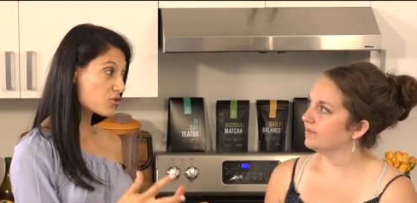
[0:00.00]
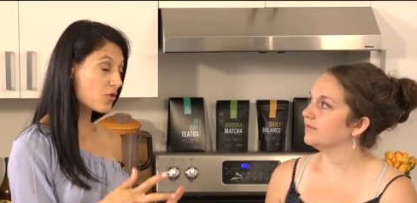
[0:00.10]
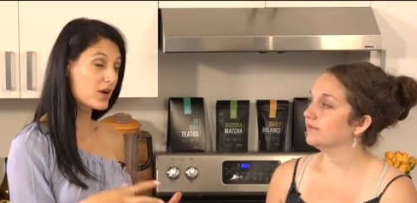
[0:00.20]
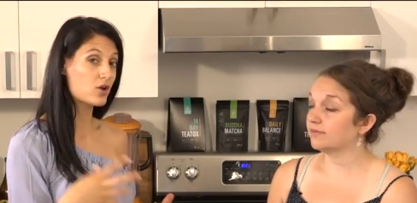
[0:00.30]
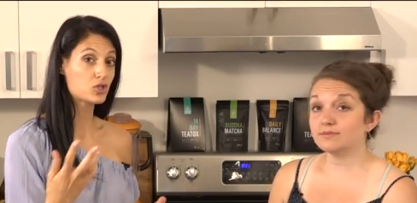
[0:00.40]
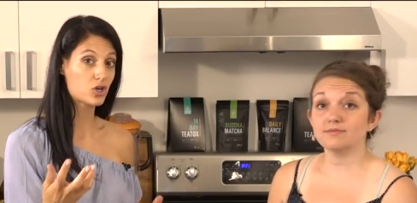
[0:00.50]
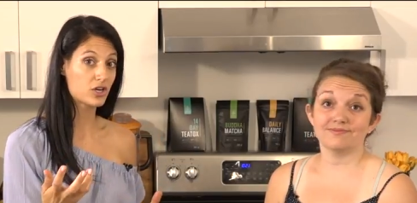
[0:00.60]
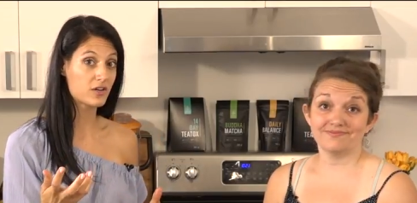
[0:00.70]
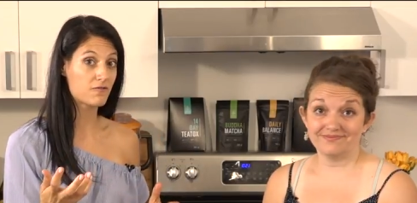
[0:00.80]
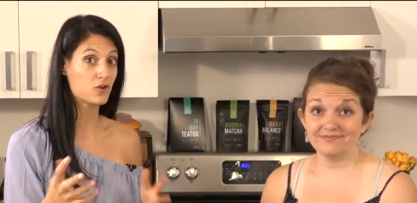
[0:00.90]
Speaker 1: great
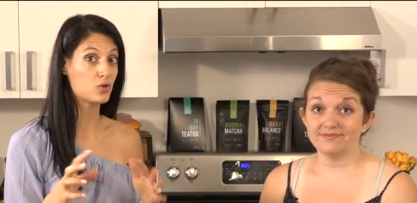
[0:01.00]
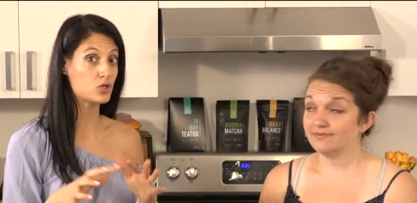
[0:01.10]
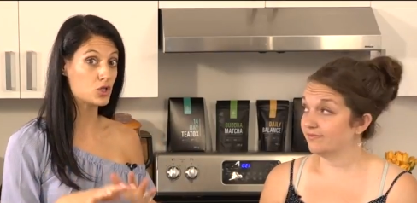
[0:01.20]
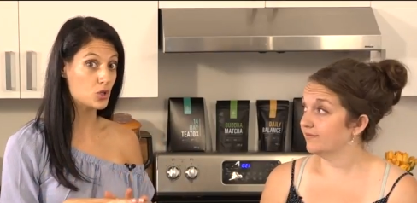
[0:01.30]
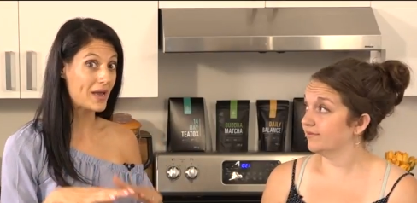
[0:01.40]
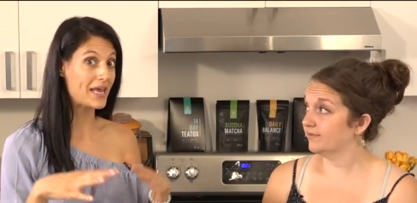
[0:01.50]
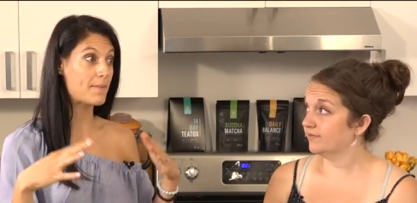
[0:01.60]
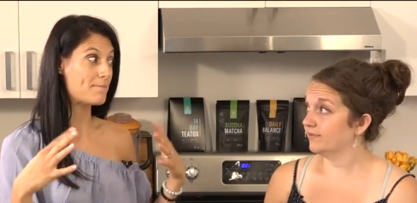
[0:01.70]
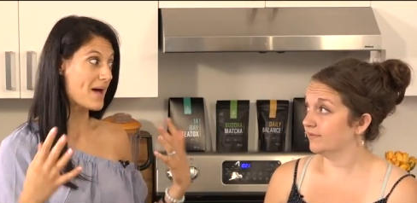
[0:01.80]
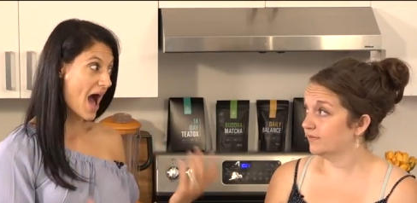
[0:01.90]
alternative for you to do in a
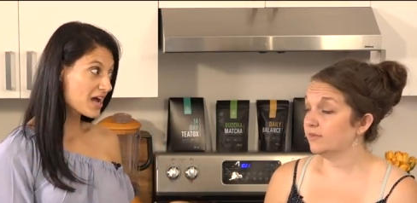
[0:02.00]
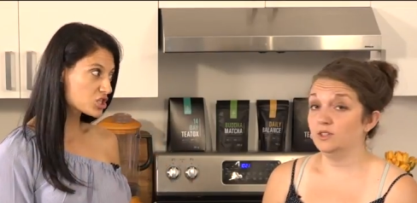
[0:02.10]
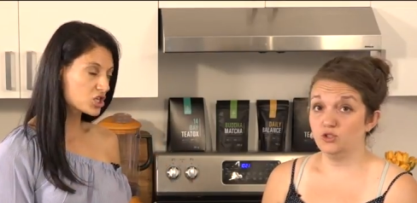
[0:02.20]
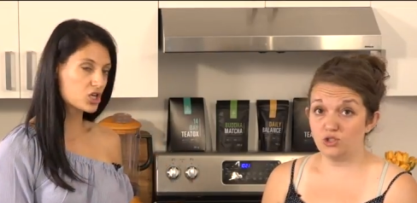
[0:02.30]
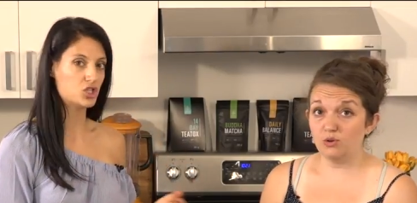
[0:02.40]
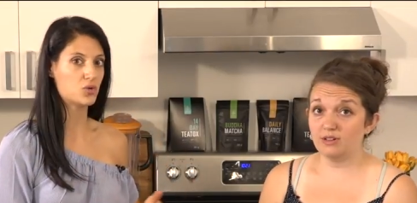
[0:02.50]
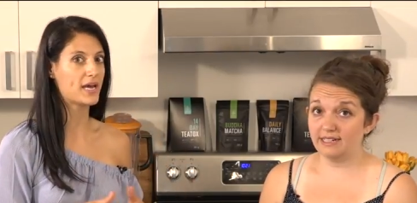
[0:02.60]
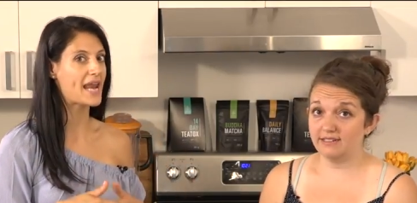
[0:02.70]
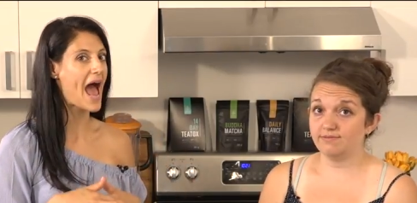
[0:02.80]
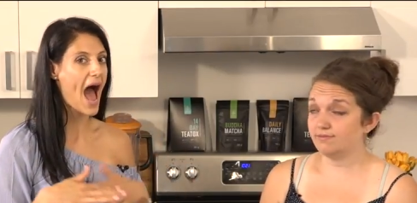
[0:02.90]
batch, because totally.
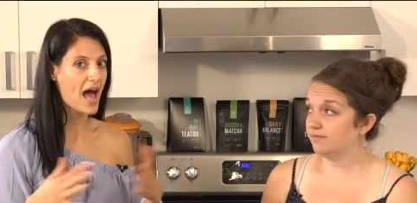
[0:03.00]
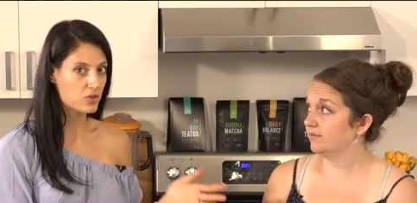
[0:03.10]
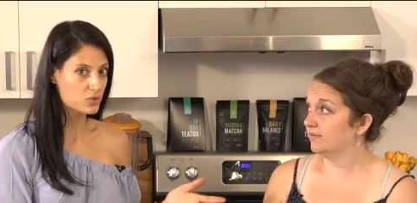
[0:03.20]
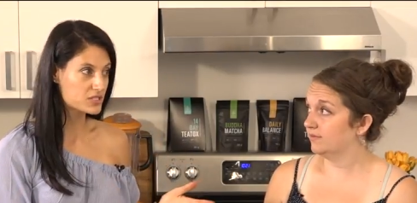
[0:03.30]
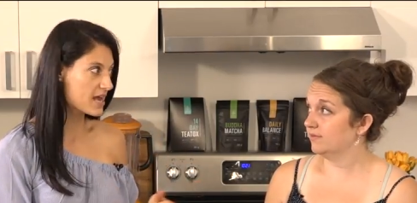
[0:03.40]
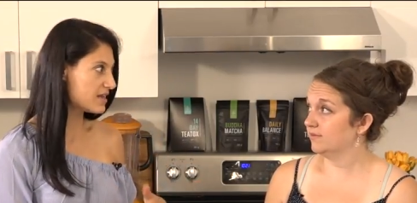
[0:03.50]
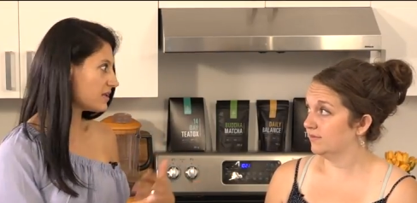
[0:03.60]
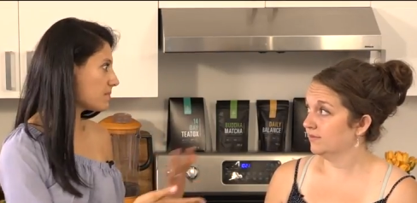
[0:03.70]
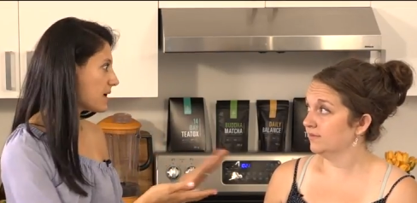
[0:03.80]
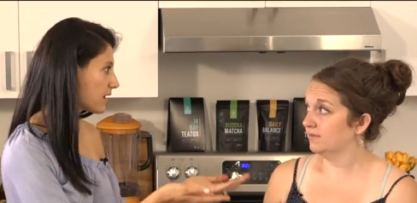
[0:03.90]
you can add those to
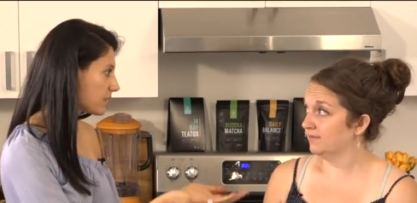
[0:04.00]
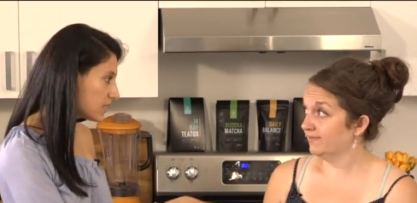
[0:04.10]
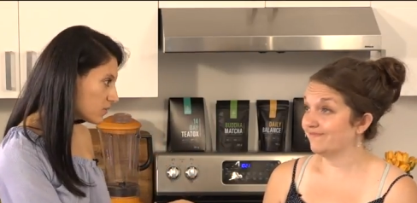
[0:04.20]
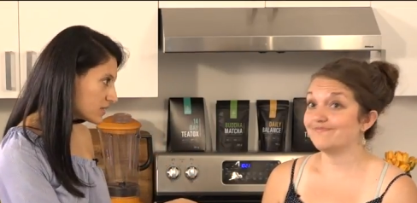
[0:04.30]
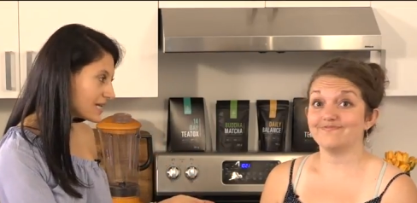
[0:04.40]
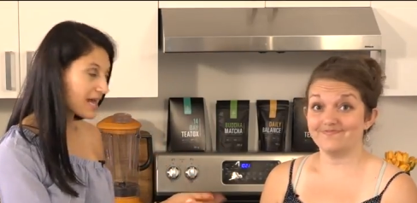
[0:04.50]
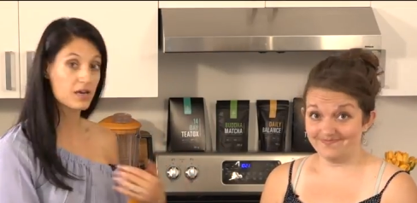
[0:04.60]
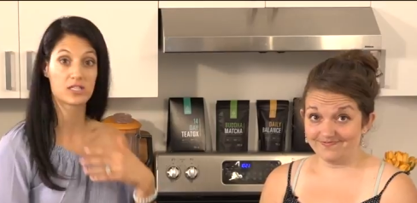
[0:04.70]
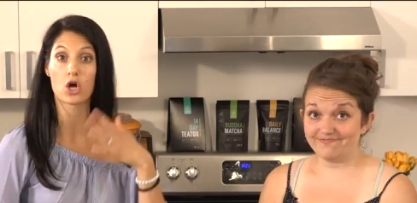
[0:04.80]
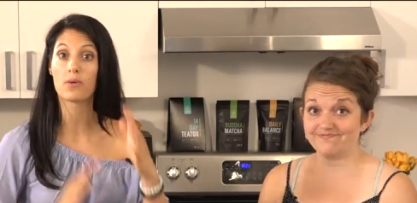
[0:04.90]
anything, make a quinoa salad,
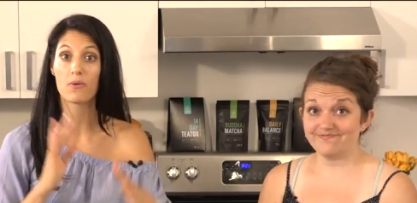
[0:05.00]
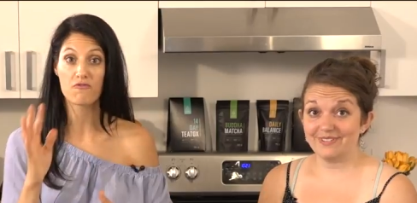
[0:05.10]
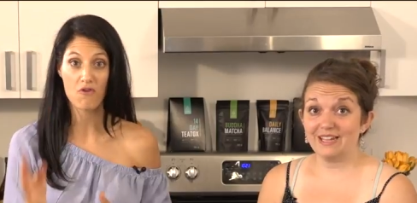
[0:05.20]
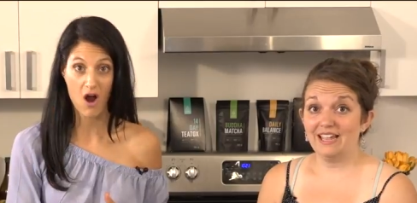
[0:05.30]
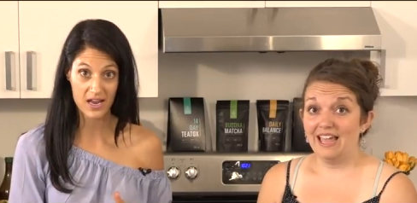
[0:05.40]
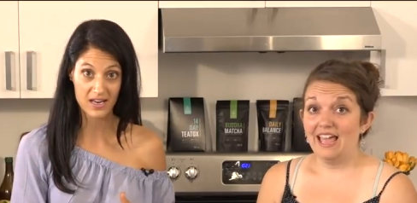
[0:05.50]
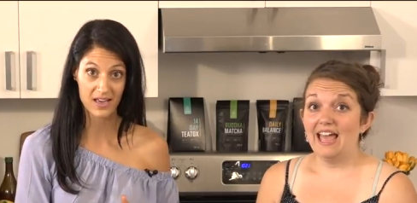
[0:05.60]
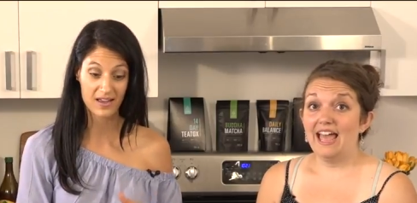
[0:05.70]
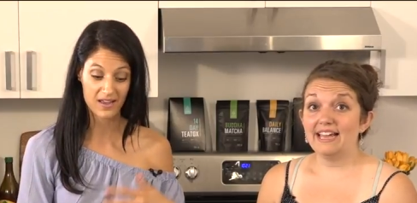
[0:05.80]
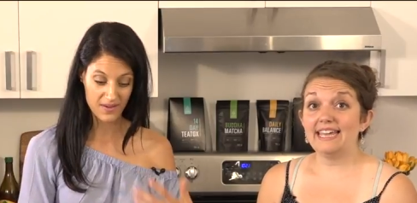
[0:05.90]
it's all about
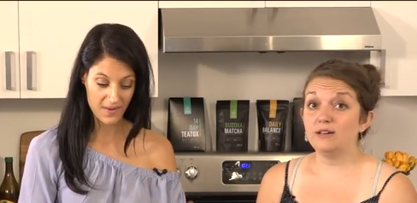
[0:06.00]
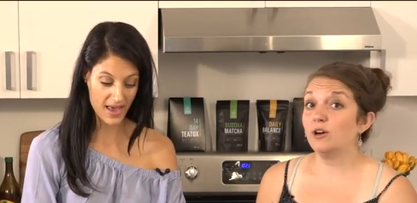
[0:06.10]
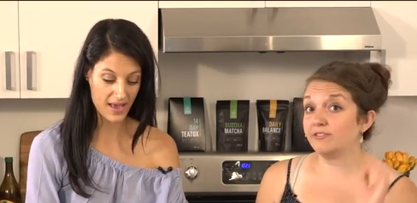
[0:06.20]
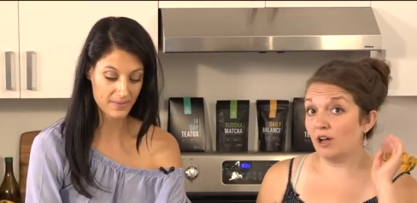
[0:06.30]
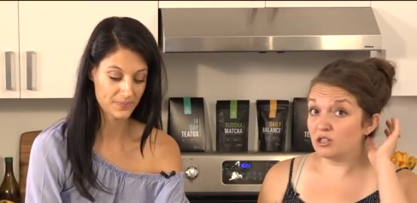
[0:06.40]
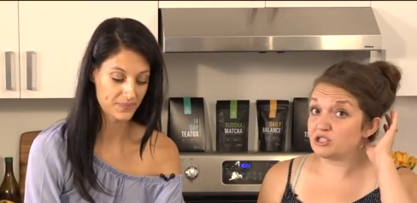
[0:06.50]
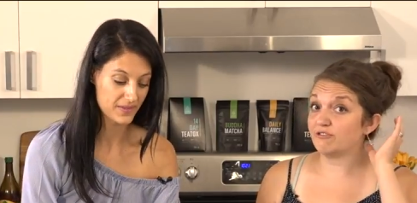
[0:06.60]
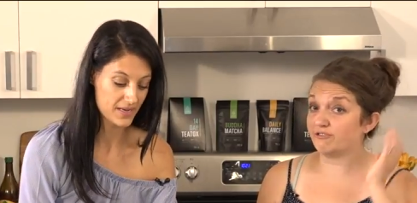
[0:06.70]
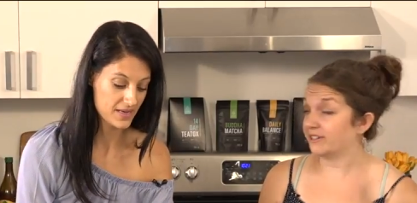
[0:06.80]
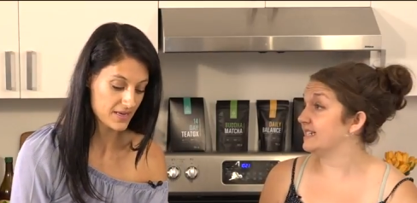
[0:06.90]
variety.
Speaker 2: And quinoa right? also
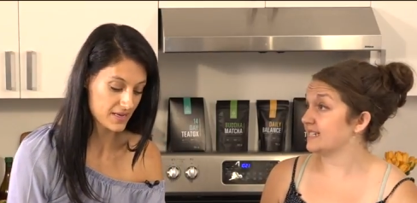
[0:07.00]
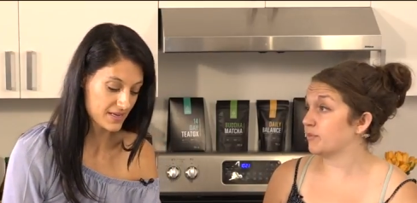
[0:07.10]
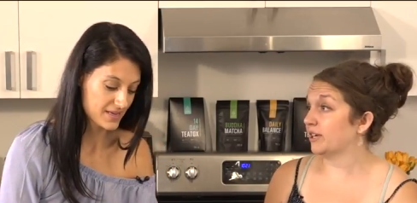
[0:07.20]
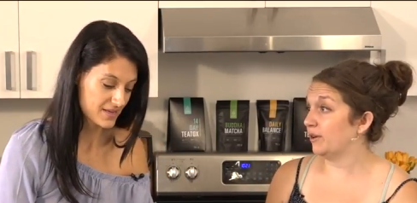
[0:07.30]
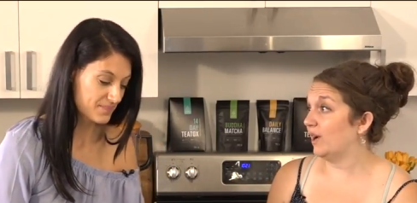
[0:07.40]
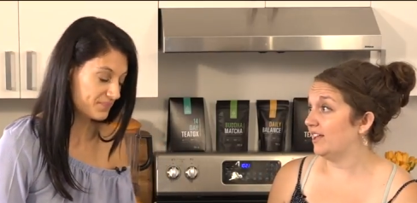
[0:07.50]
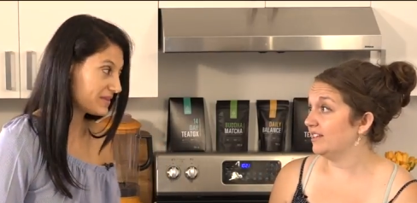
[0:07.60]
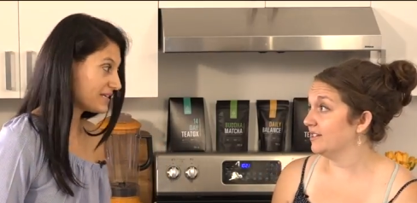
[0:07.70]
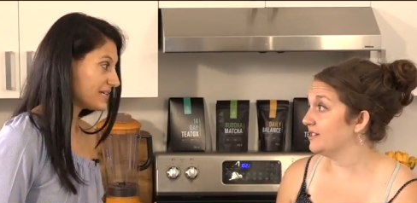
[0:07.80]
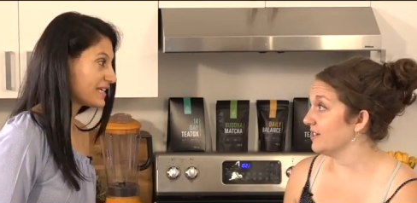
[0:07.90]
freezes pretty well,
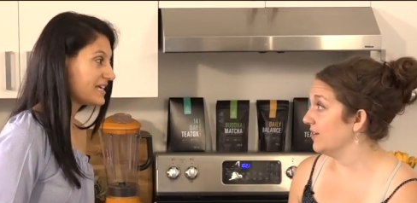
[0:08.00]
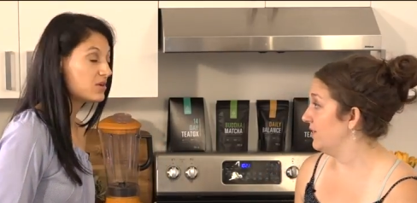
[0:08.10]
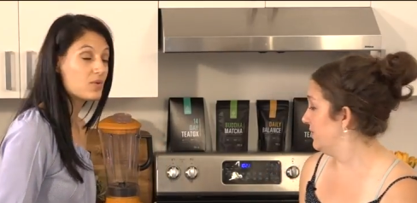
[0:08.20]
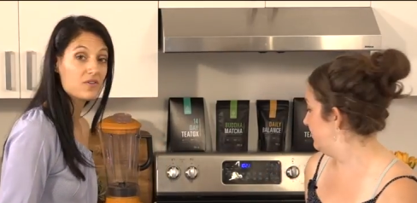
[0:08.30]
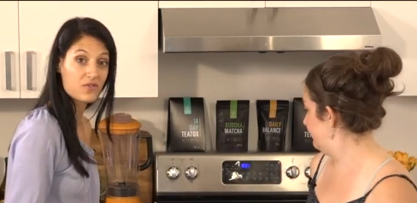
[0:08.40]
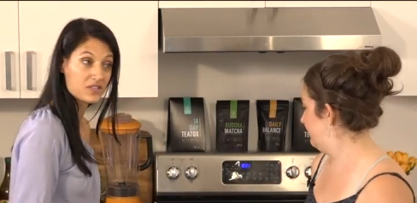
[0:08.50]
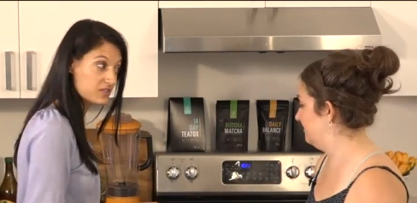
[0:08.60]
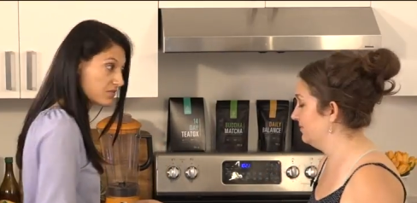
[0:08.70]
so.
Speaker 1: Quinoa freezes